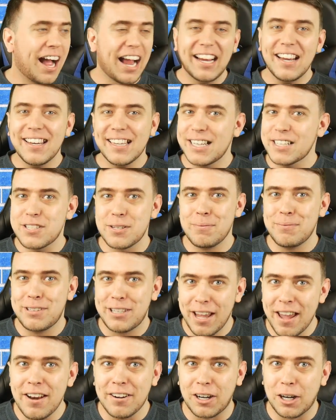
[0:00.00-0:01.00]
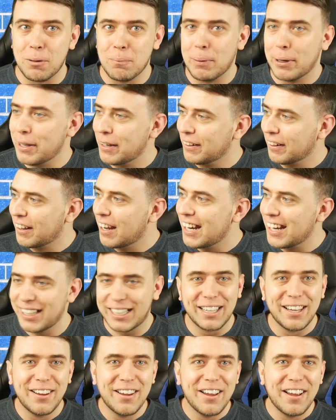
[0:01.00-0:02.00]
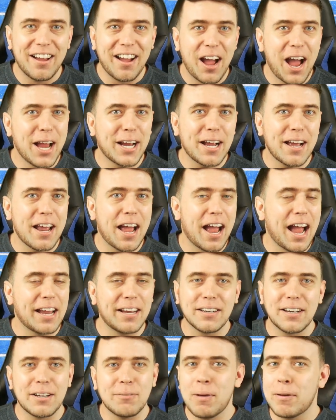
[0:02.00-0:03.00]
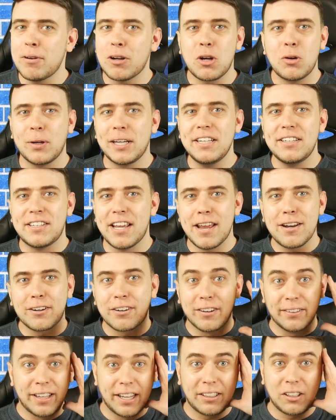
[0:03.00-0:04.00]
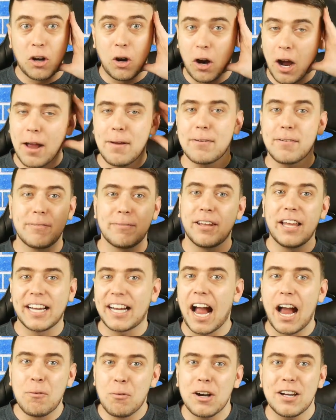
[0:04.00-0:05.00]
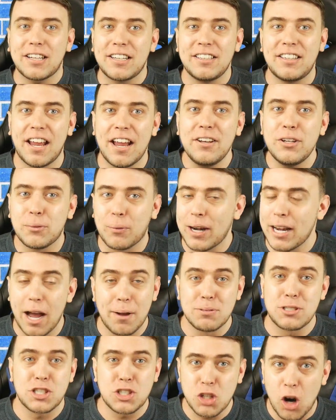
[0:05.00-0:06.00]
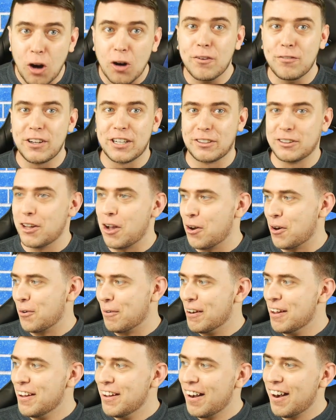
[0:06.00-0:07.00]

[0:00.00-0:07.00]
I gotta get some dinner, but like I got I maybe I'll go eat dinner and then go. I like I want to continue right now. I'm starving though.